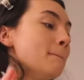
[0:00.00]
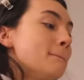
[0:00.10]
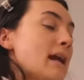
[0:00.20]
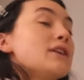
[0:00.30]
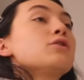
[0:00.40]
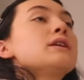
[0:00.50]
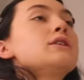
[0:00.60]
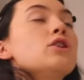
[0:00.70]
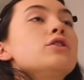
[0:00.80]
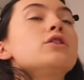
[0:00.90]
But I know
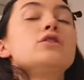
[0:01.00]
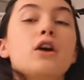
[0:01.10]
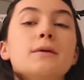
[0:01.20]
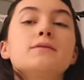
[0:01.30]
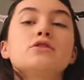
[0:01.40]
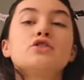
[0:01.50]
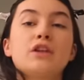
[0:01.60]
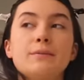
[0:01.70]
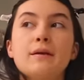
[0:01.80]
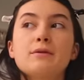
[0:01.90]
that the Tarte
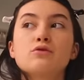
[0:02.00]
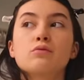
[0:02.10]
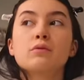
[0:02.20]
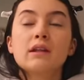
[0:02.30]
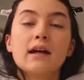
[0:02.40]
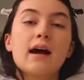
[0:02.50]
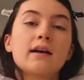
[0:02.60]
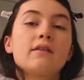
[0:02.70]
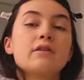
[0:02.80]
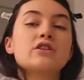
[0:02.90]
Shape Tape is really
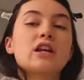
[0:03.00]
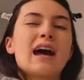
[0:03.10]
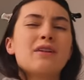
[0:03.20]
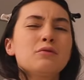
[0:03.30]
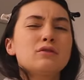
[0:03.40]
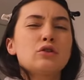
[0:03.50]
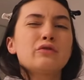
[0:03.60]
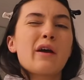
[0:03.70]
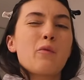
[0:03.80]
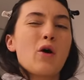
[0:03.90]
high coverage and I don't know if I